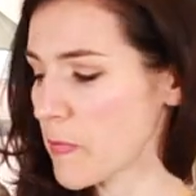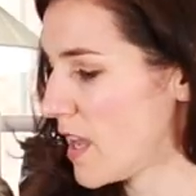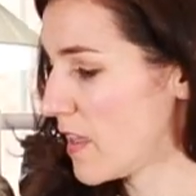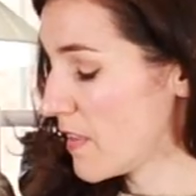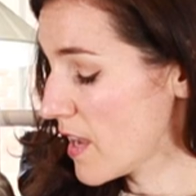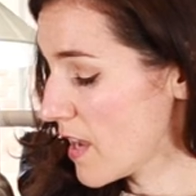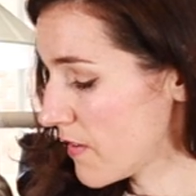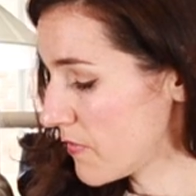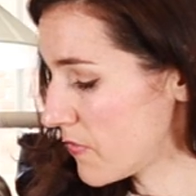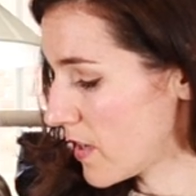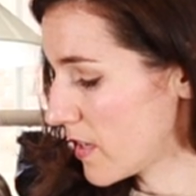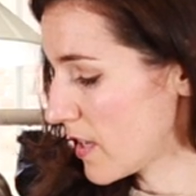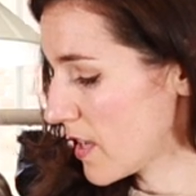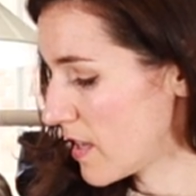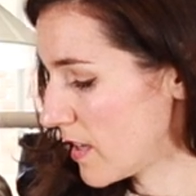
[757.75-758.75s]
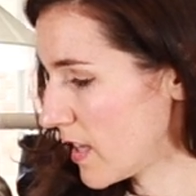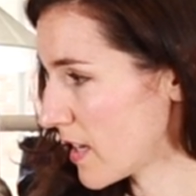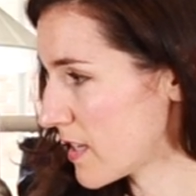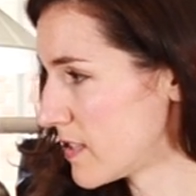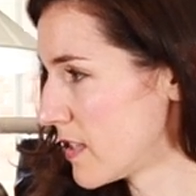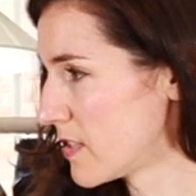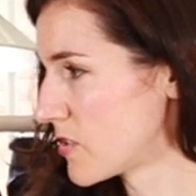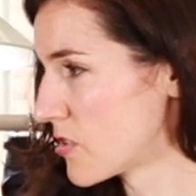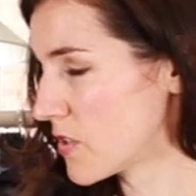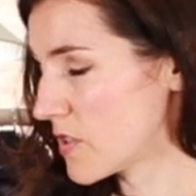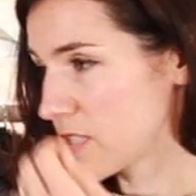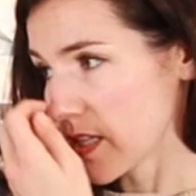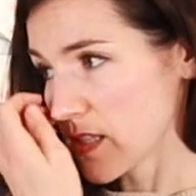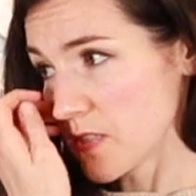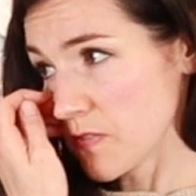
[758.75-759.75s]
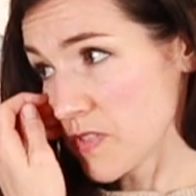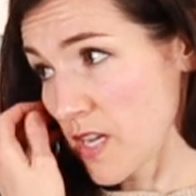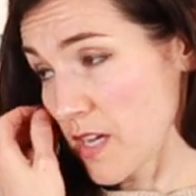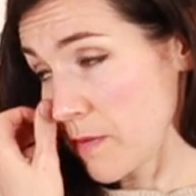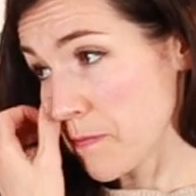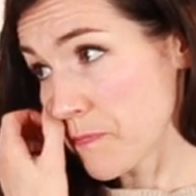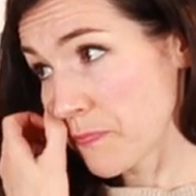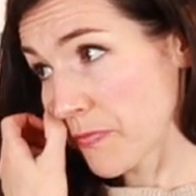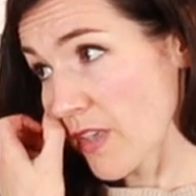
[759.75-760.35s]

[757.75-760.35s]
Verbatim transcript: And they have, again, like I said, stood the test of time.